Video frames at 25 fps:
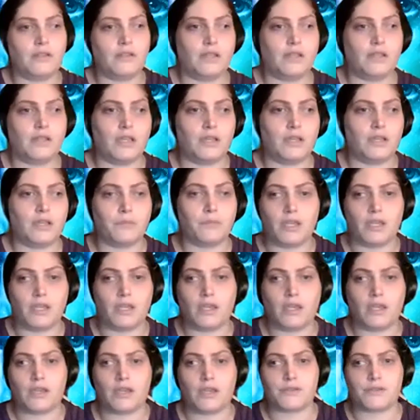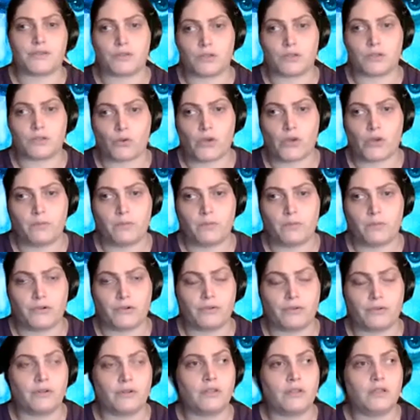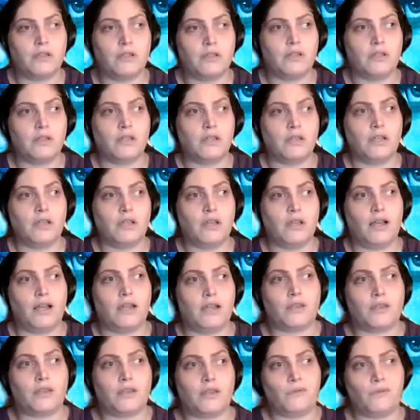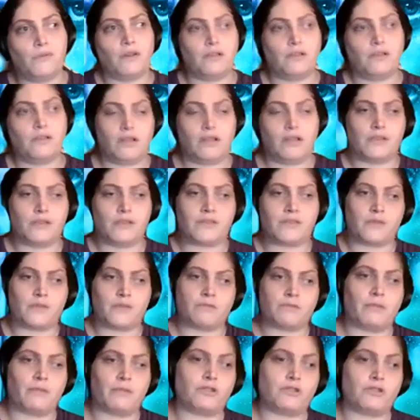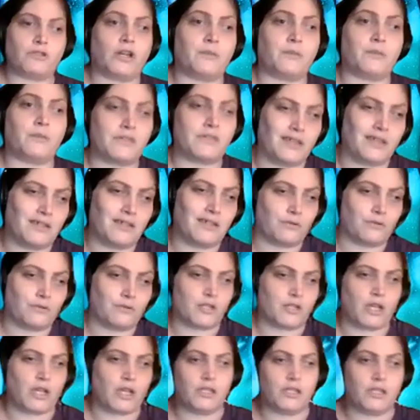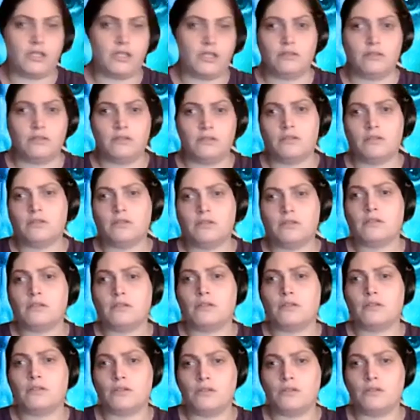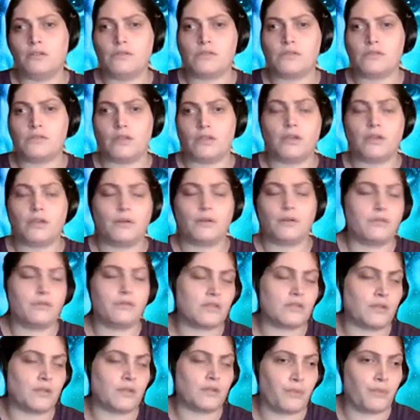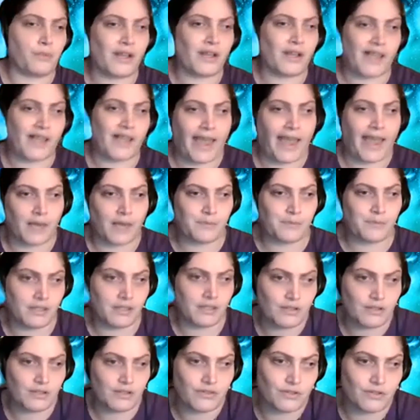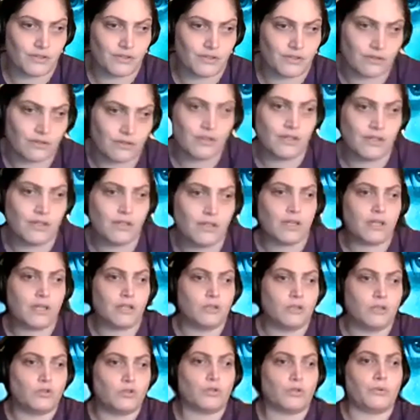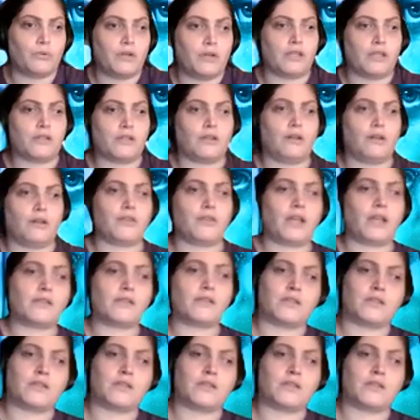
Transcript: And me as a streamer, I know a lot of times my job is to entertain, to bring happiness and joy and all that.